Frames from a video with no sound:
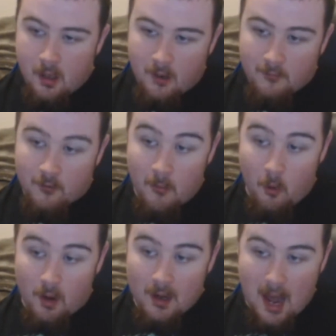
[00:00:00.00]
from
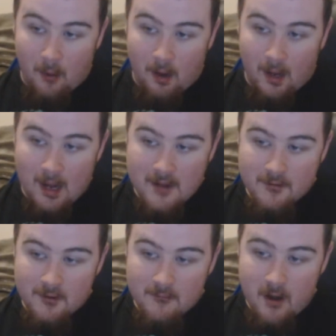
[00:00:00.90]
Okinawa and is
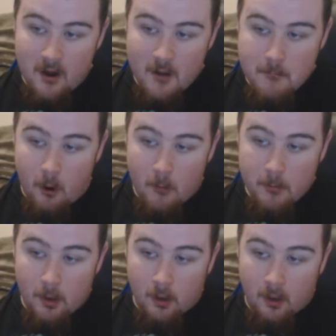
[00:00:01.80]
very
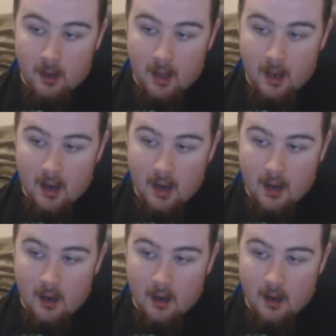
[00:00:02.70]
popular
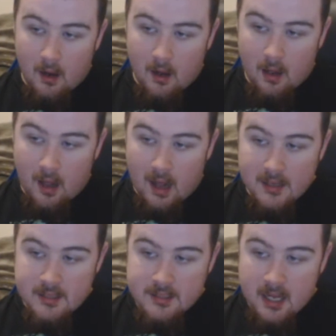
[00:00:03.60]

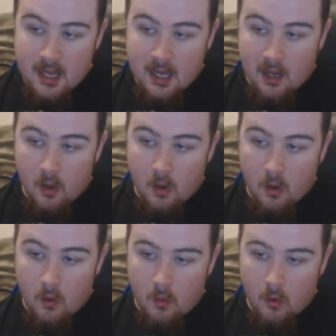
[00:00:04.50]
as
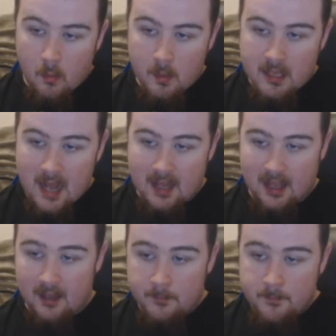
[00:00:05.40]

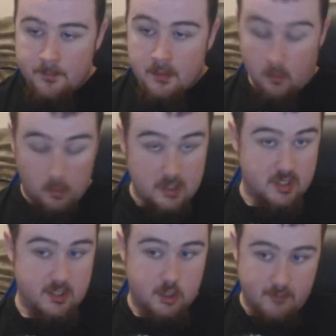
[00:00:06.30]
omiyage, which is
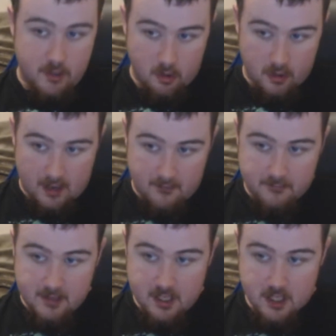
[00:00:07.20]
a souvenir gift,
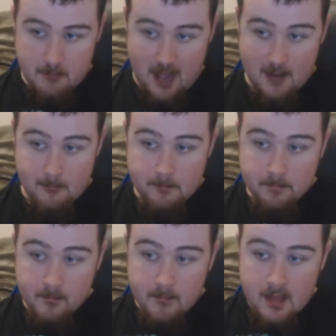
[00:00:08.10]
in Japan.
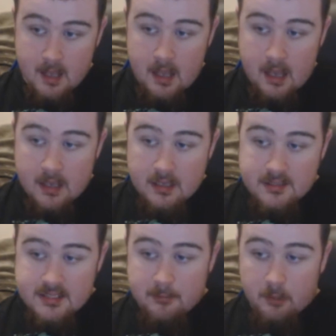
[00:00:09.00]

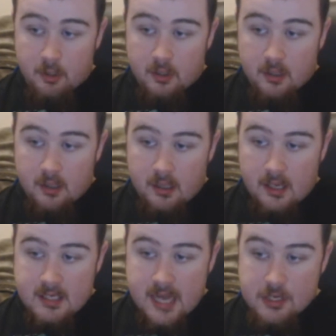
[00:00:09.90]
Similar in
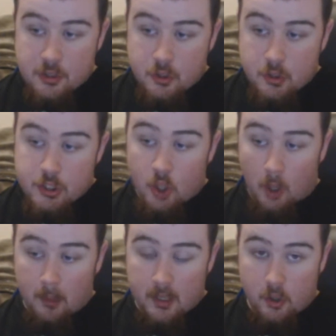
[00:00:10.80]
texture to a
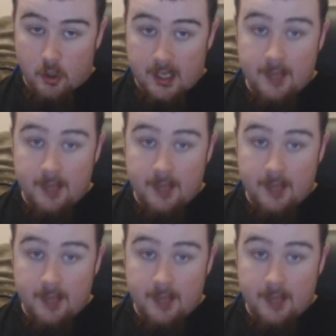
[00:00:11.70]
shortbread cookie,